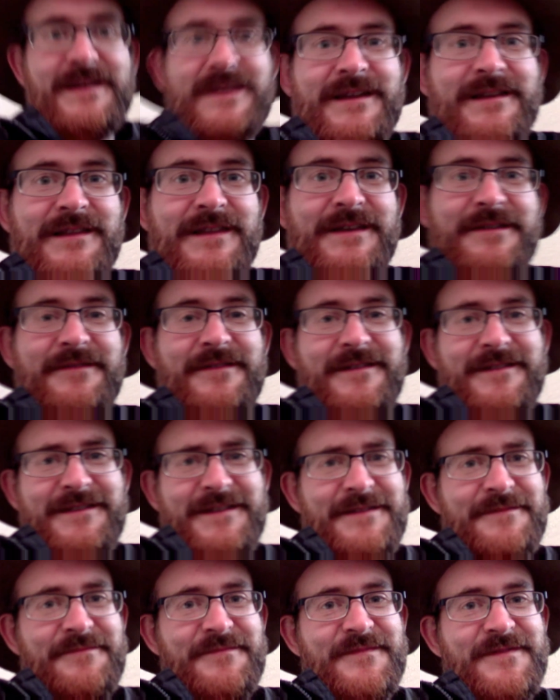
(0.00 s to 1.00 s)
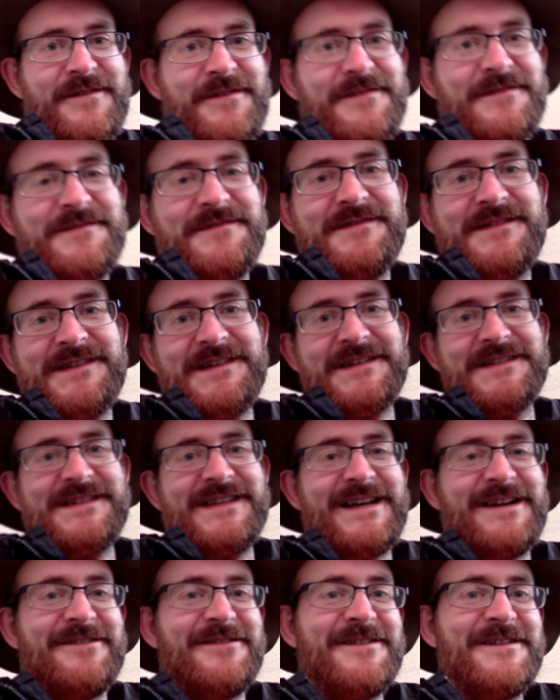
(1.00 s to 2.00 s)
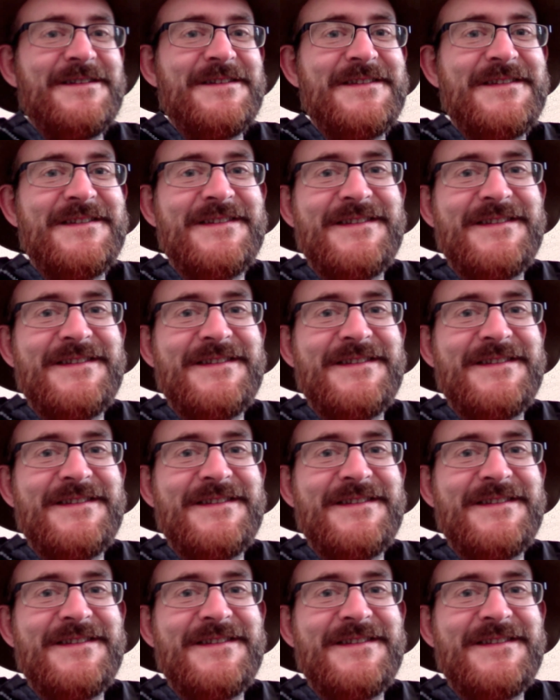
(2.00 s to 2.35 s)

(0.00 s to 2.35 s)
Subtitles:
You leave them for 6 hours.